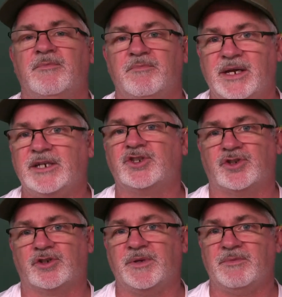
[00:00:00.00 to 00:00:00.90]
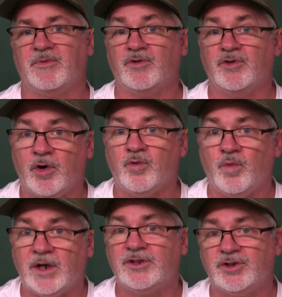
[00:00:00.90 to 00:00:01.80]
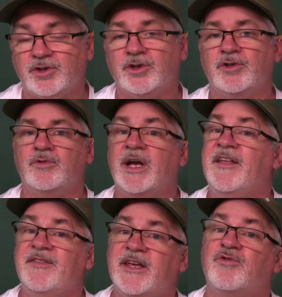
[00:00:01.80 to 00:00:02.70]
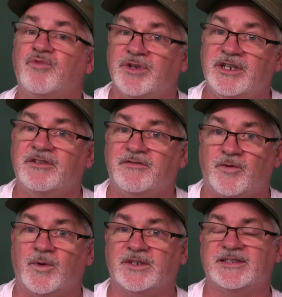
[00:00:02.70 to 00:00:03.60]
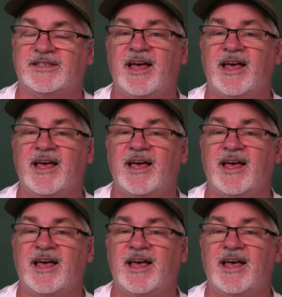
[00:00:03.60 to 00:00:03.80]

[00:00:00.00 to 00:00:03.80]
make sure people know what to do and then reinforce